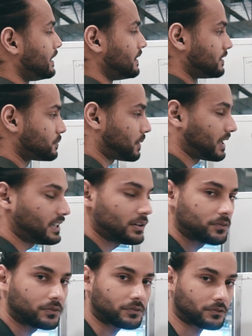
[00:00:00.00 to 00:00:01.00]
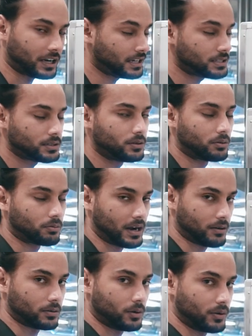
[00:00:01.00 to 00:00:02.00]
there's plenty of freight to go
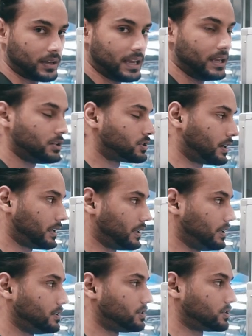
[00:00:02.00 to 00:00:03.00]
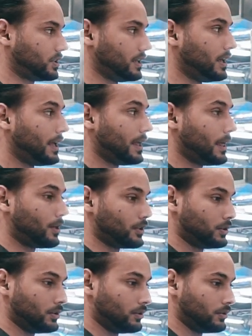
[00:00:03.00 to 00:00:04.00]
around, okay, in trucking industry.
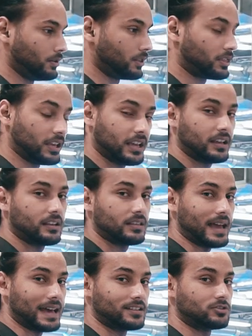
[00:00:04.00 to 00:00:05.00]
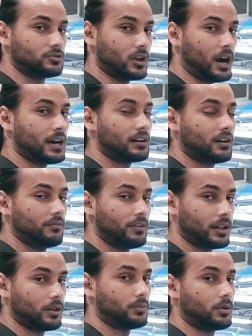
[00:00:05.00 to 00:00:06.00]
The thing that is not
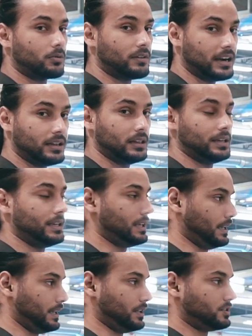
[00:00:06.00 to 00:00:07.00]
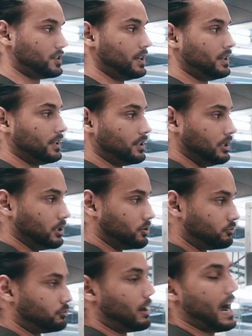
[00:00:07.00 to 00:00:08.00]
available readily is
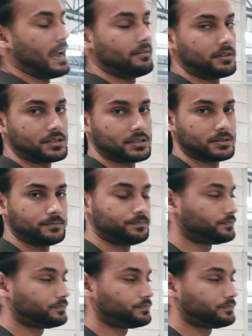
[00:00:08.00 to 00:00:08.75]
drivers.